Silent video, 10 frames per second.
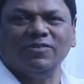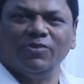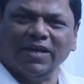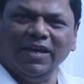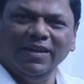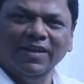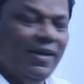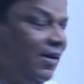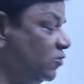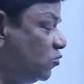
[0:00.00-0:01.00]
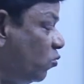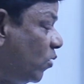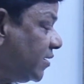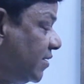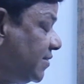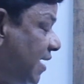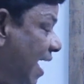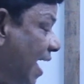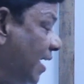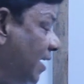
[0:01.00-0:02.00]
Okay. So, what is the
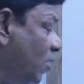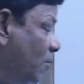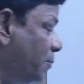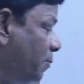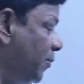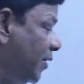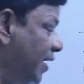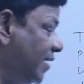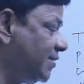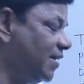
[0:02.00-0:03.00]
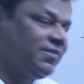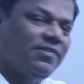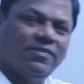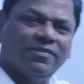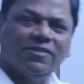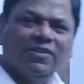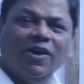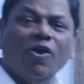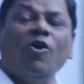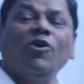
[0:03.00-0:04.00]
angle of x-axis?
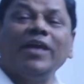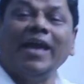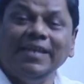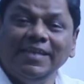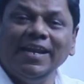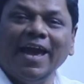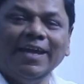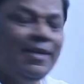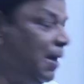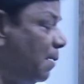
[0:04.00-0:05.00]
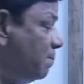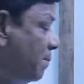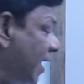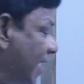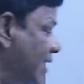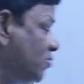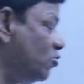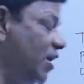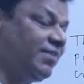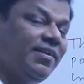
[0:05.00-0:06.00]
Or any line parallel
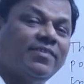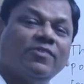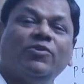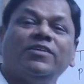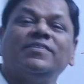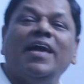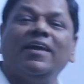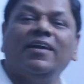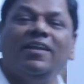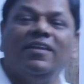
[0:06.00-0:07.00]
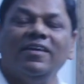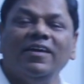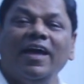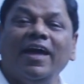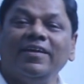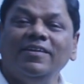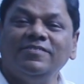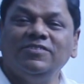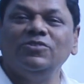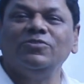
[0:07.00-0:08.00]
to x-axis, what is the angle? Angle is
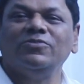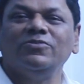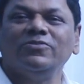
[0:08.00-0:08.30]
0.